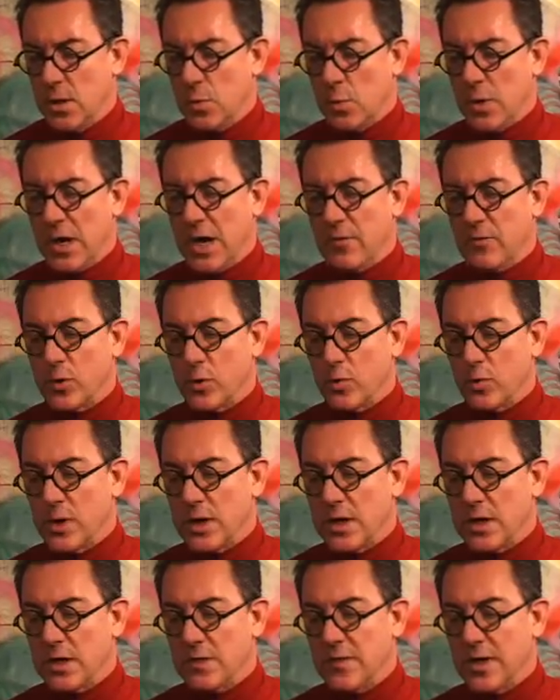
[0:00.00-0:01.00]
We have
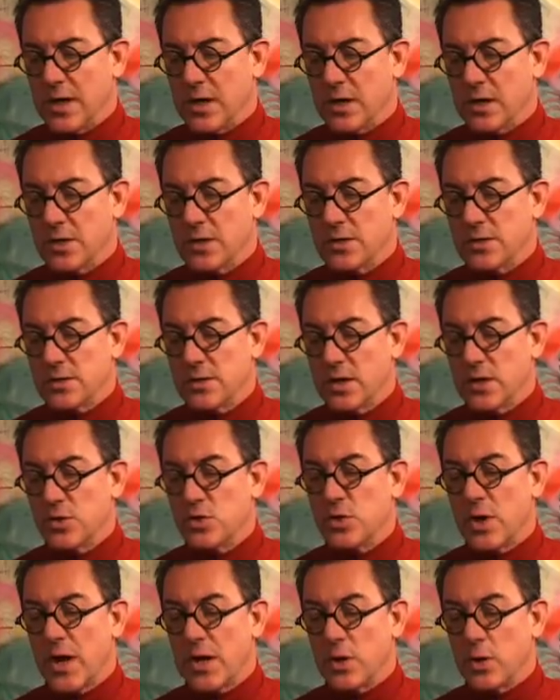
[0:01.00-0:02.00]
agreed that it is a
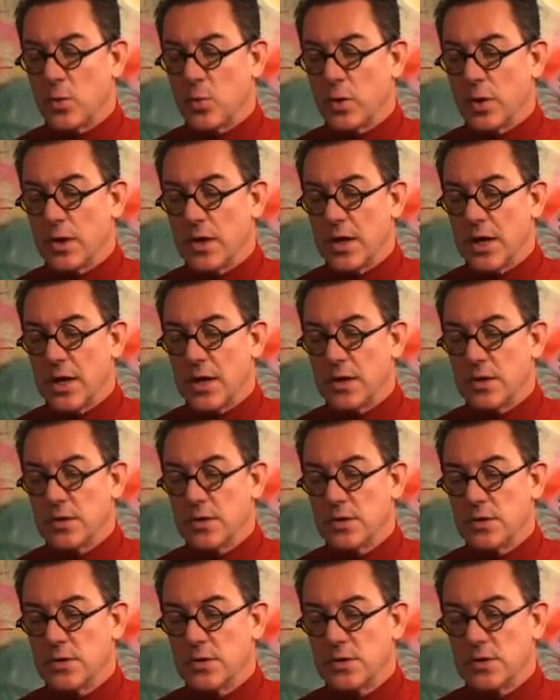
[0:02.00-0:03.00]
January night,
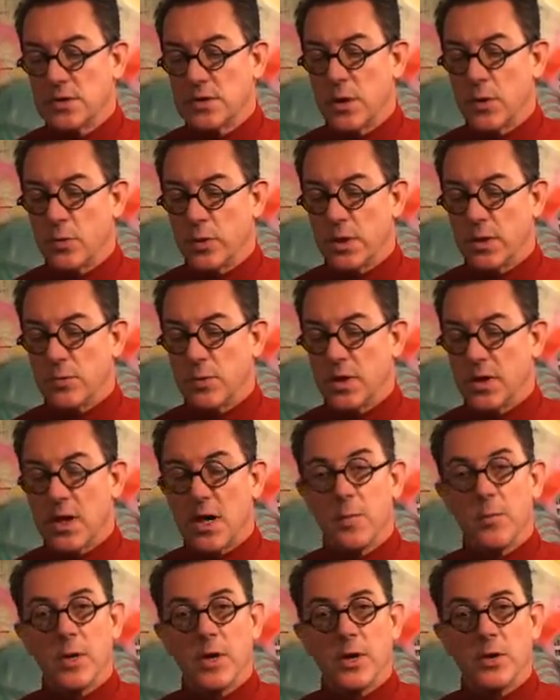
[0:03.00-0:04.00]
slowly
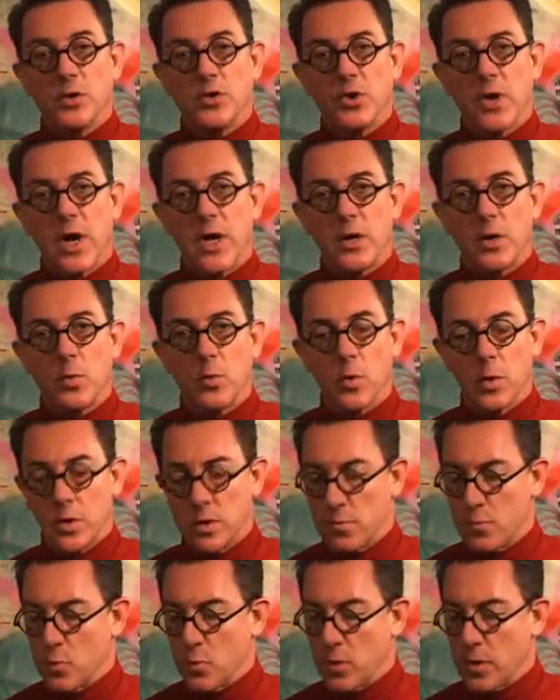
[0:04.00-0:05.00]
becoming a
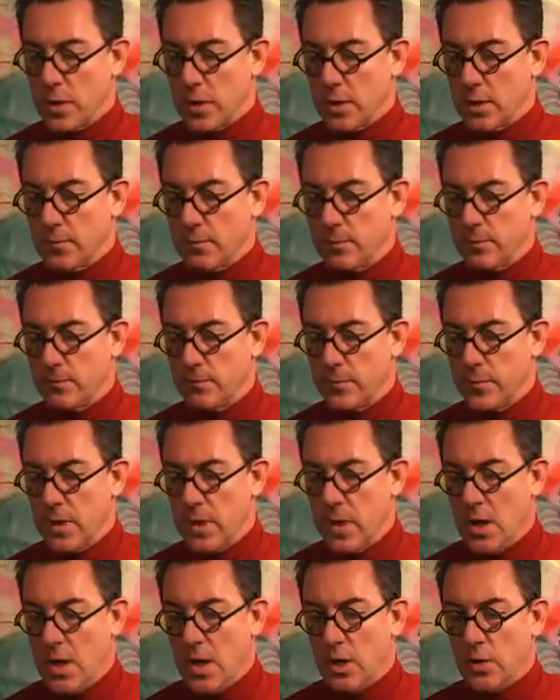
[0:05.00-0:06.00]
January morning.
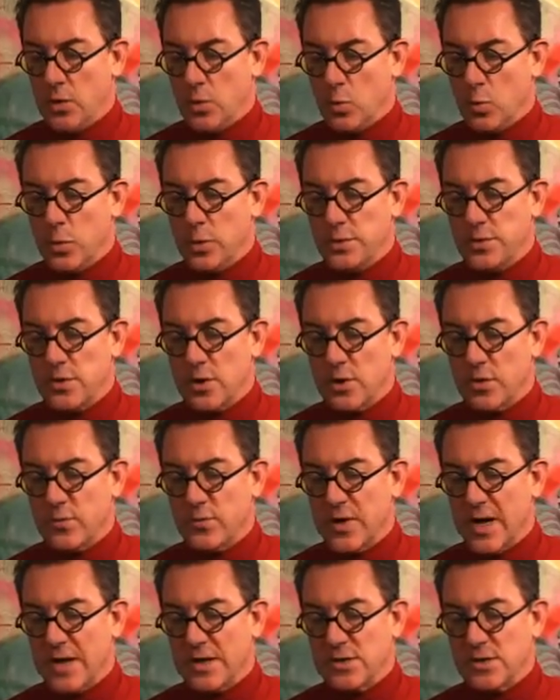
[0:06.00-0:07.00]
The woods are
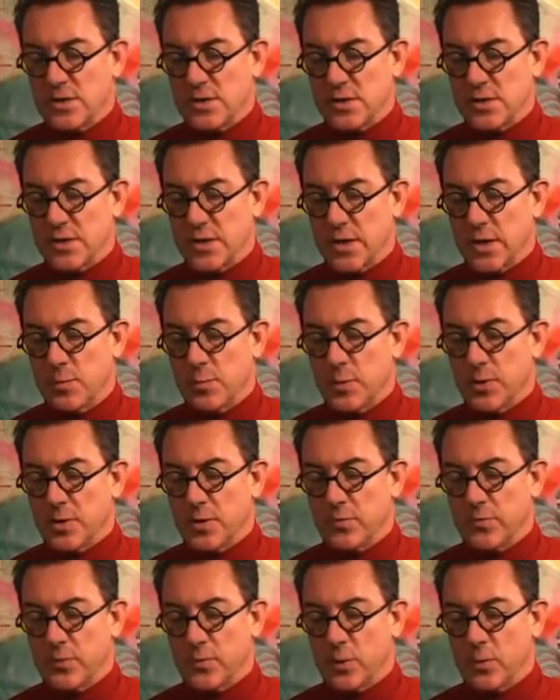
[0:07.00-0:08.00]
fast asleep in
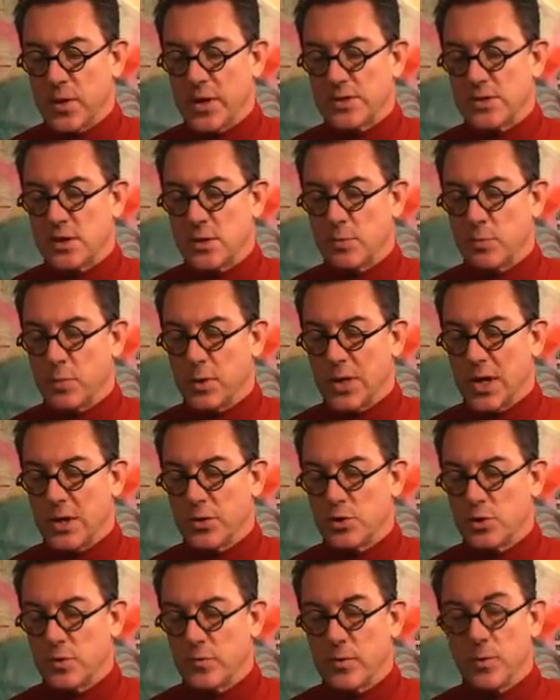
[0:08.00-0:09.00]
the fluorescent
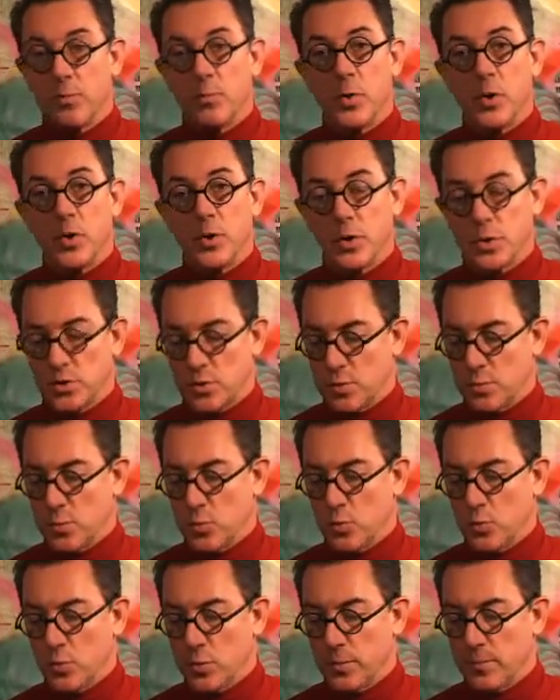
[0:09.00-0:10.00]
blush of a burnished
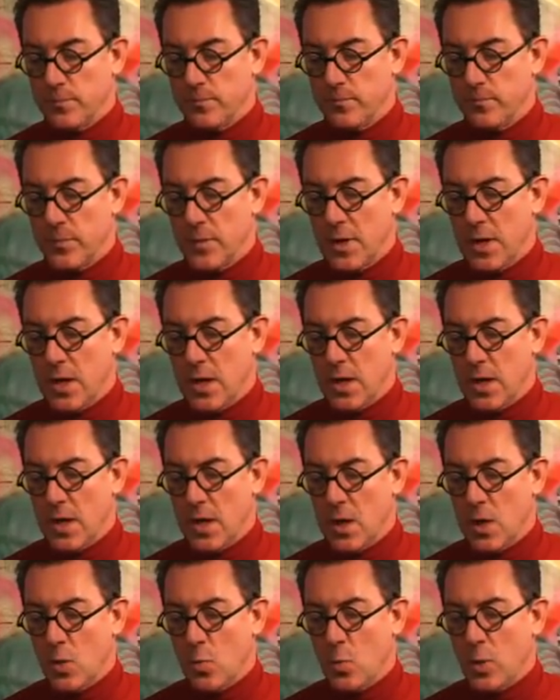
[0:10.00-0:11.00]
moon.
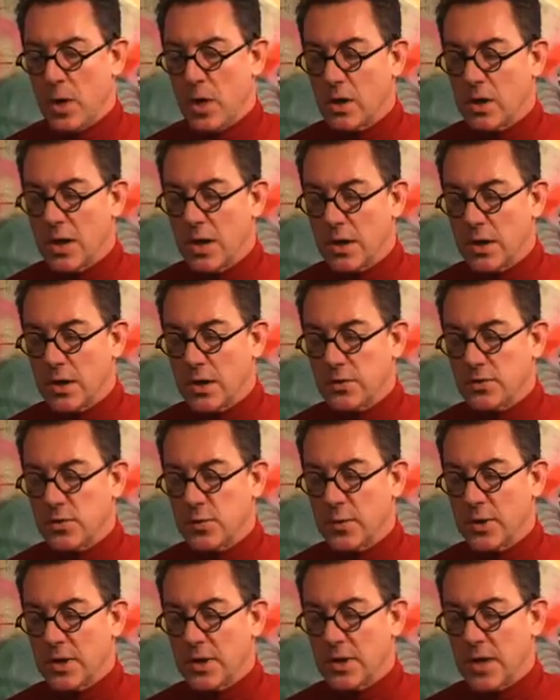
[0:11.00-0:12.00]
We are lucky to
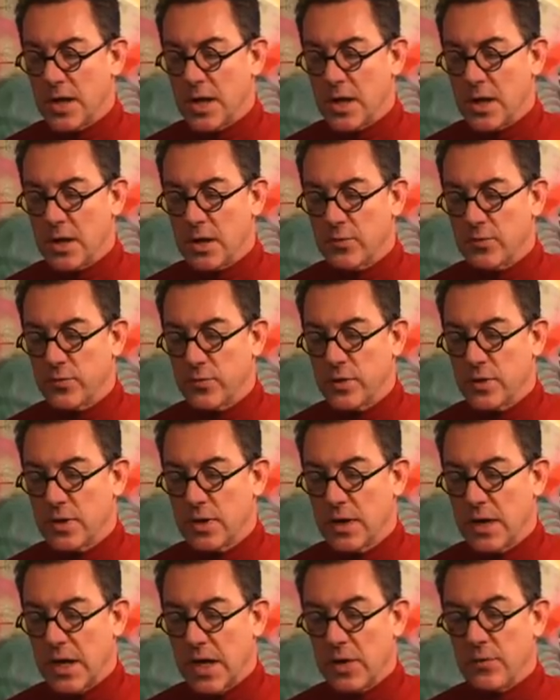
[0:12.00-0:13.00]
be alive
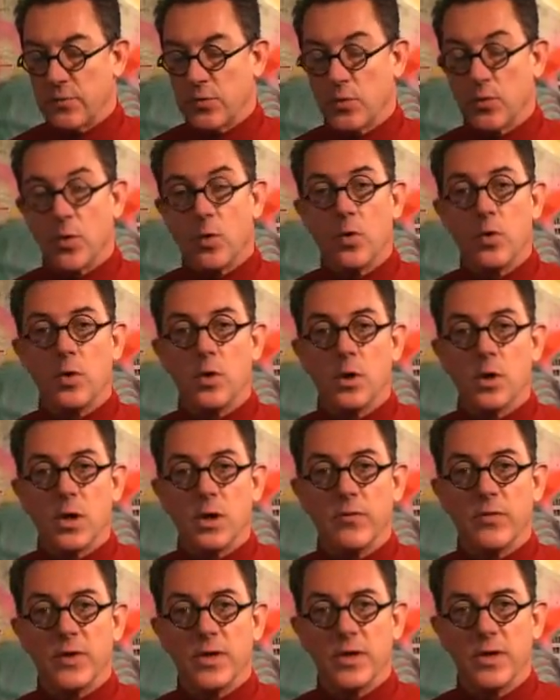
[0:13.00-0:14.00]
after all
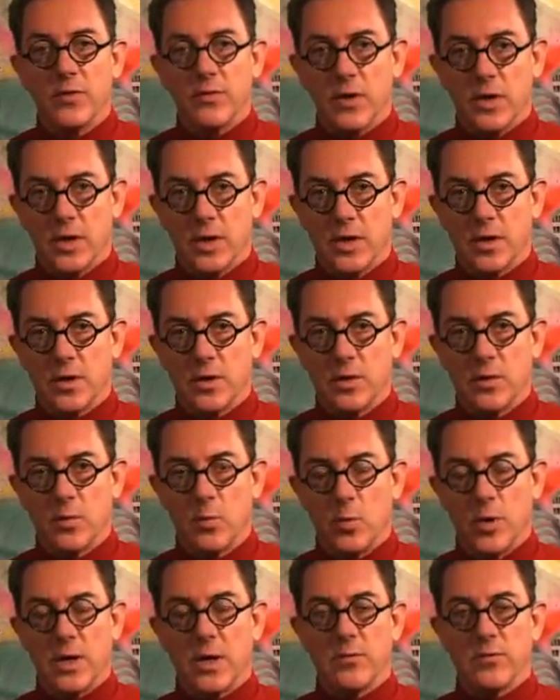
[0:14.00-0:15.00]
of the living
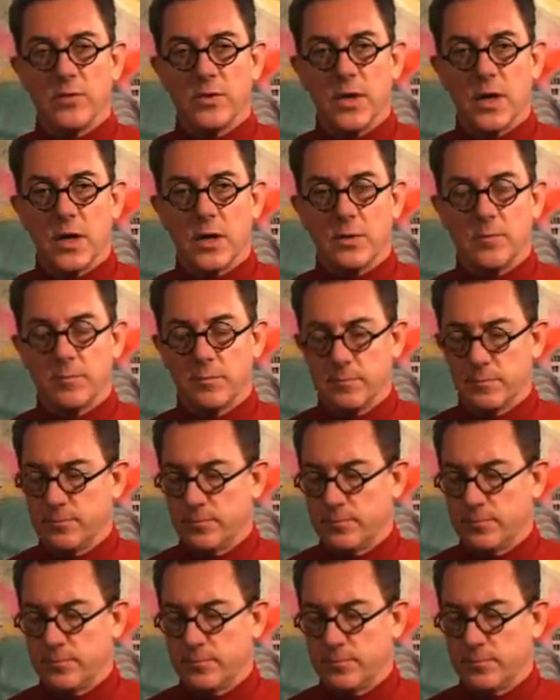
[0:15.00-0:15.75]
we have done.